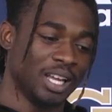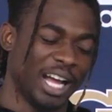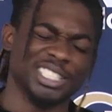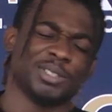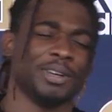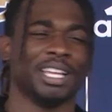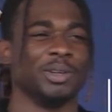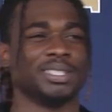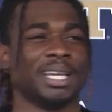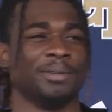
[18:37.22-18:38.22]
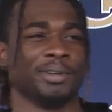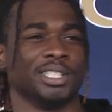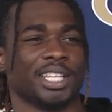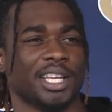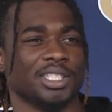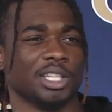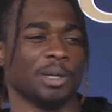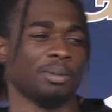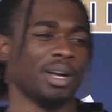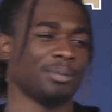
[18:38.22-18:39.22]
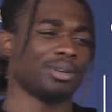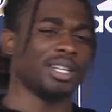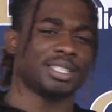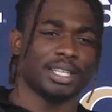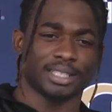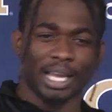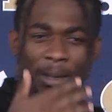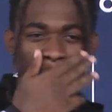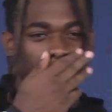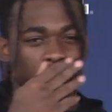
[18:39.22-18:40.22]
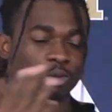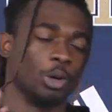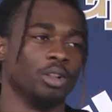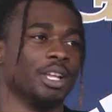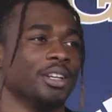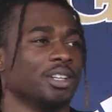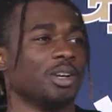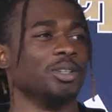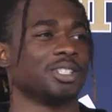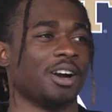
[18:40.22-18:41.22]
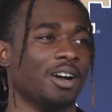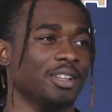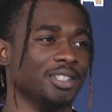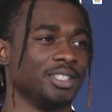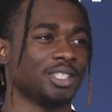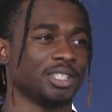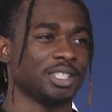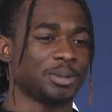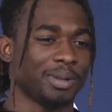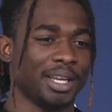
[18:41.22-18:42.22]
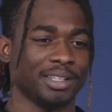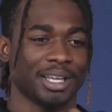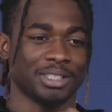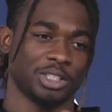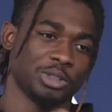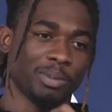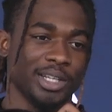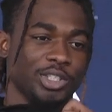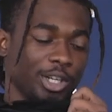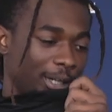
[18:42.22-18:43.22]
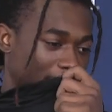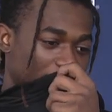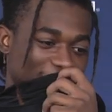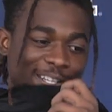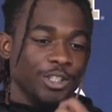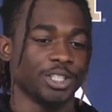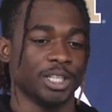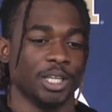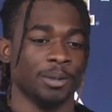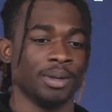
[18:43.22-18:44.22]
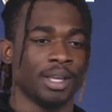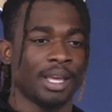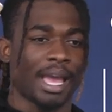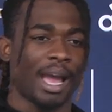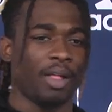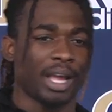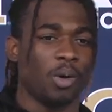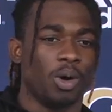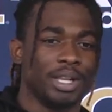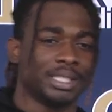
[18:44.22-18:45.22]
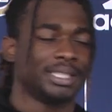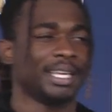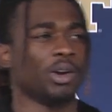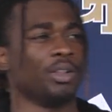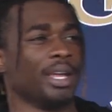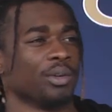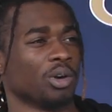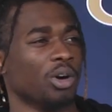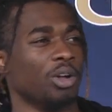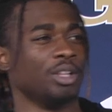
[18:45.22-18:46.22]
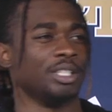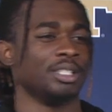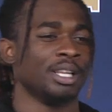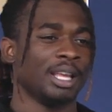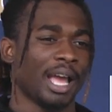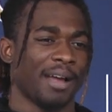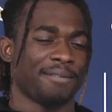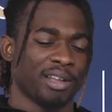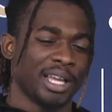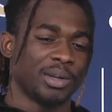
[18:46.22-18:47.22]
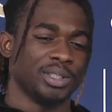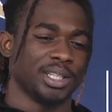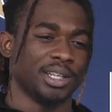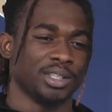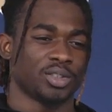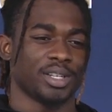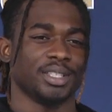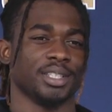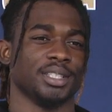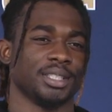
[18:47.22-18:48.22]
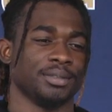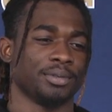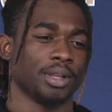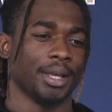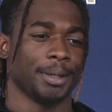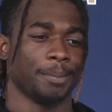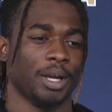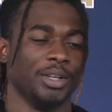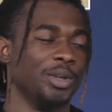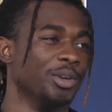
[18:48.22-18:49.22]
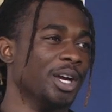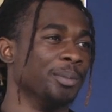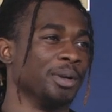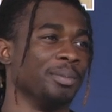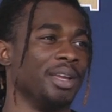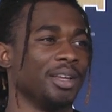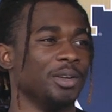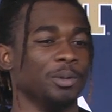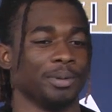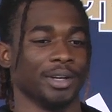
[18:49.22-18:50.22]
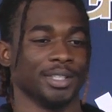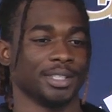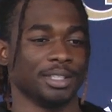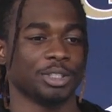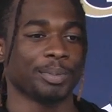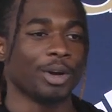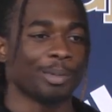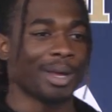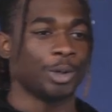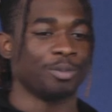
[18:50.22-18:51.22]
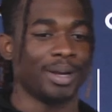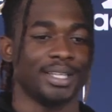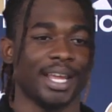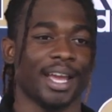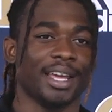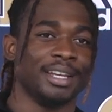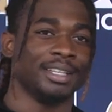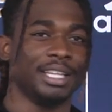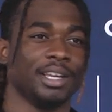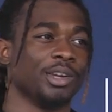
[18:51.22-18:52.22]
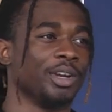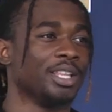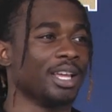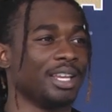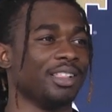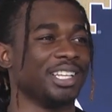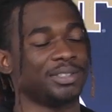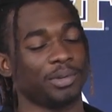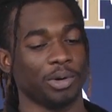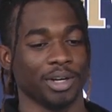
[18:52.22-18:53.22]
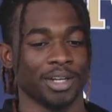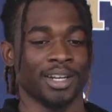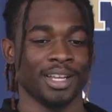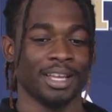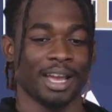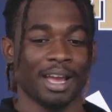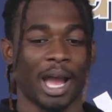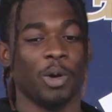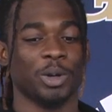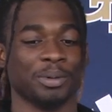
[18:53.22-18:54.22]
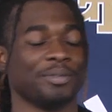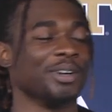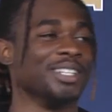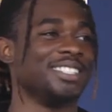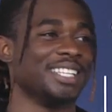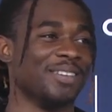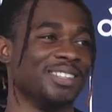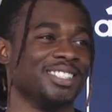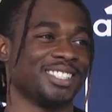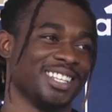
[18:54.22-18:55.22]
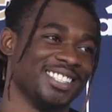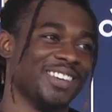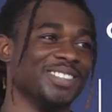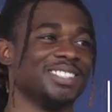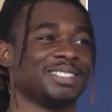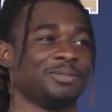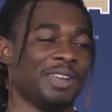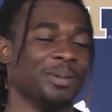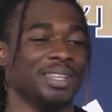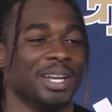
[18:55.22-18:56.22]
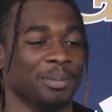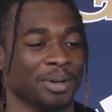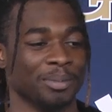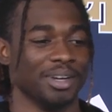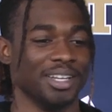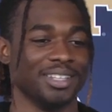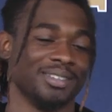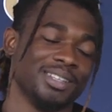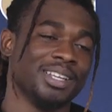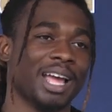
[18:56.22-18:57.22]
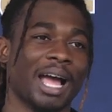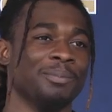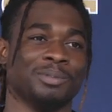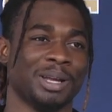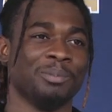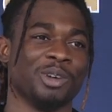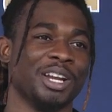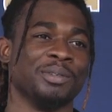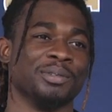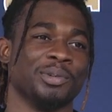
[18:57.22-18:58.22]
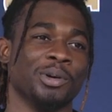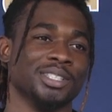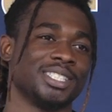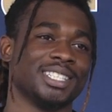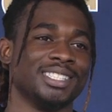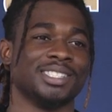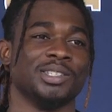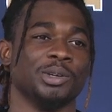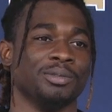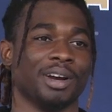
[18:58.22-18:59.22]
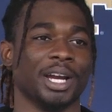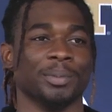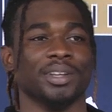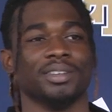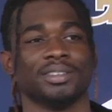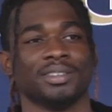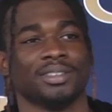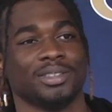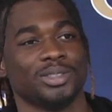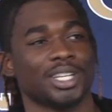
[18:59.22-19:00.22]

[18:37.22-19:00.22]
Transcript: I just felt like it was time for a change up. My process, I wrote a letter to Coach Collins, just explained like just my journey, leadership, how like I wanted to take on that role. And I felt like it was a good transition for like a new number, being a new person. Spoke about it with my dad and he agreed that he liked 4. I would have preferred 7 just because that was family number, but I'm ready for 4 just because it's a new environment, new